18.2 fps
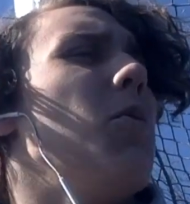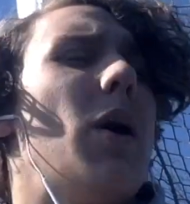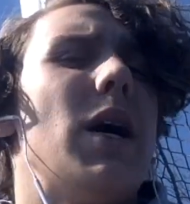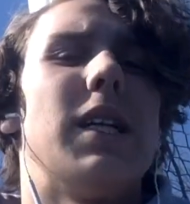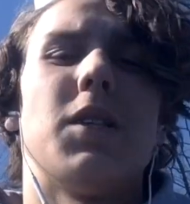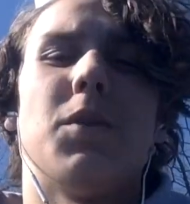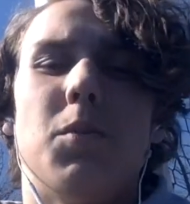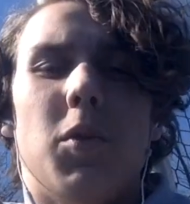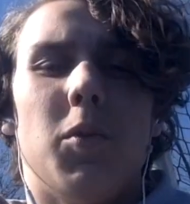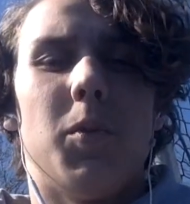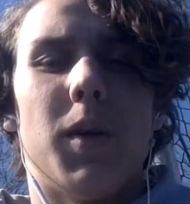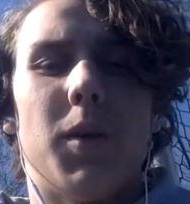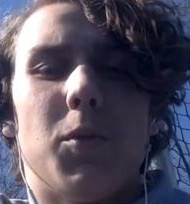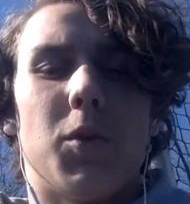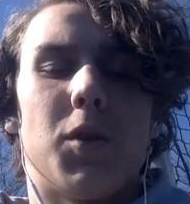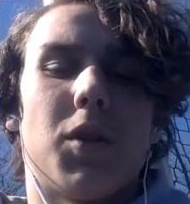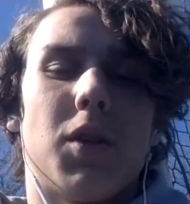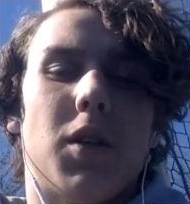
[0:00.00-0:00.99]
rights
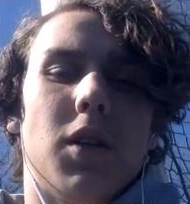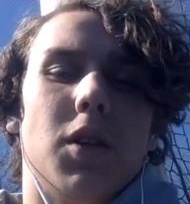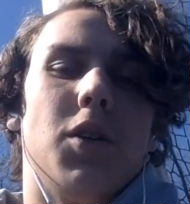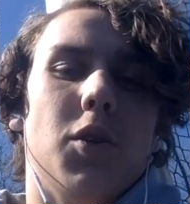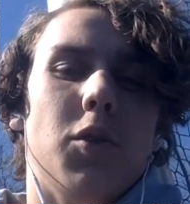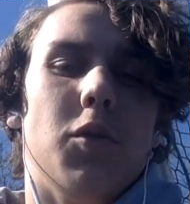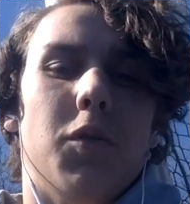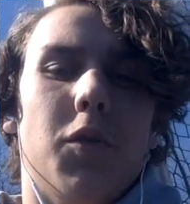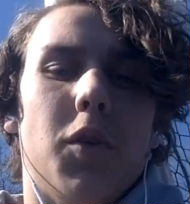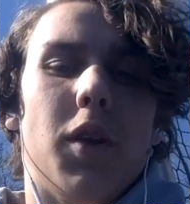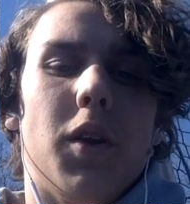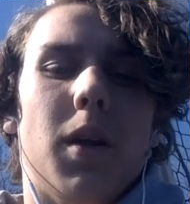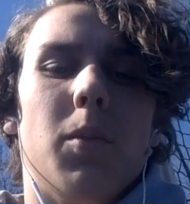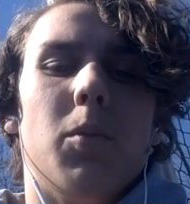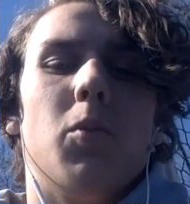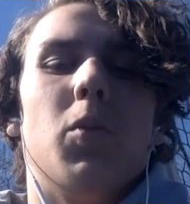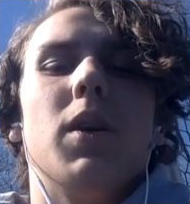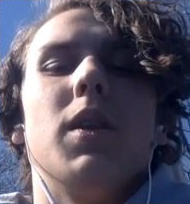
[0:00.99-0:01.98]
movement was gonna do for
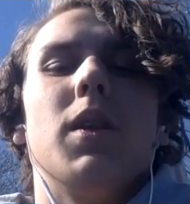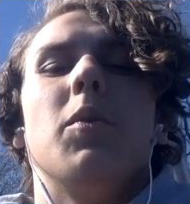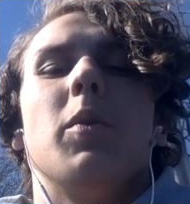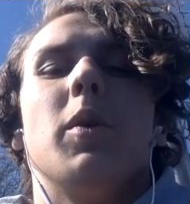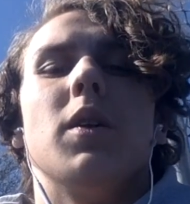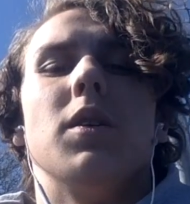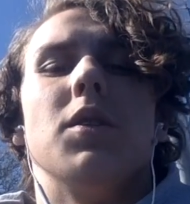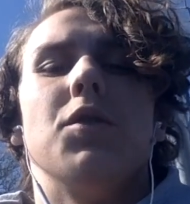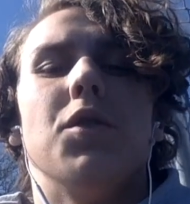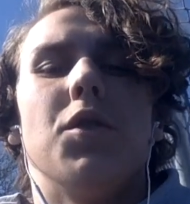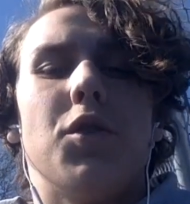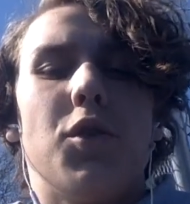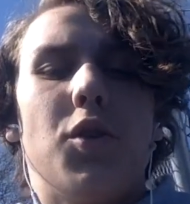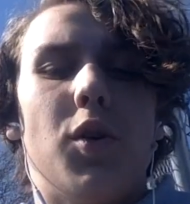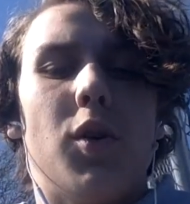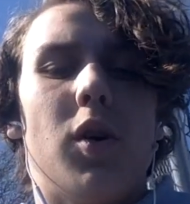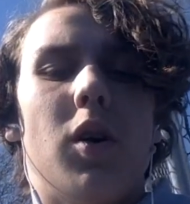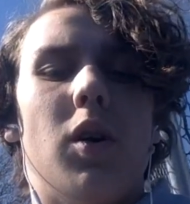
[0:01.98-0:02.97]
them, what they were going to
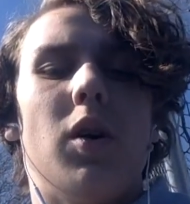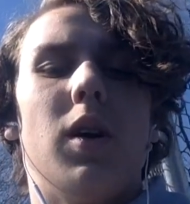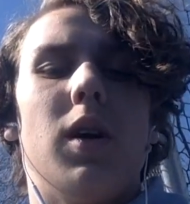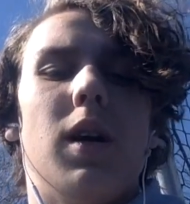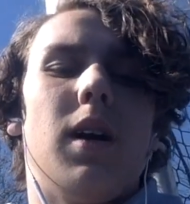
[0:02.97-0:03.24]
secure,